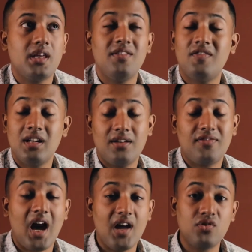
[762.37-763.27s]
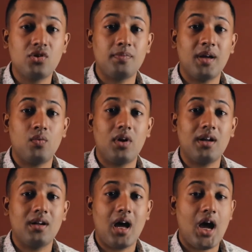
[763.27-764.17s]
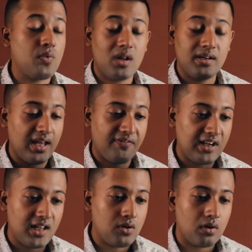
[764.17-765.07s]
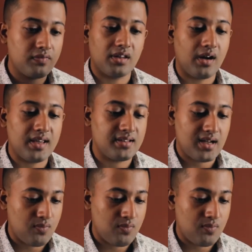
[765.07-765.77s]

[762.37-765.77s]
Even if I were to pick one, I would have definitely gone for the Ryzen.